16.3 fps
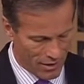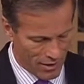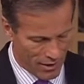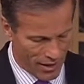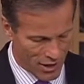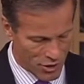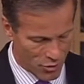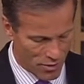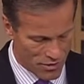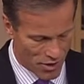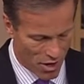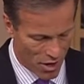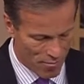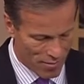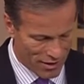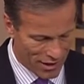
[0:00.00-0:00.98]
As a
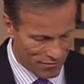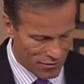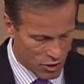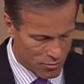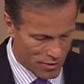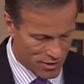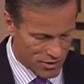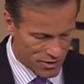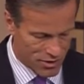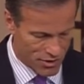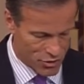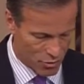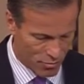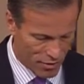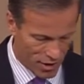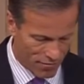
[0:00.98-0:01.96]
result, many of these
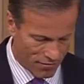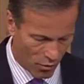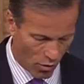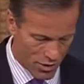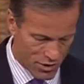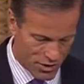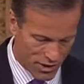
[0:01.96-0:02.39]
businesses are being forced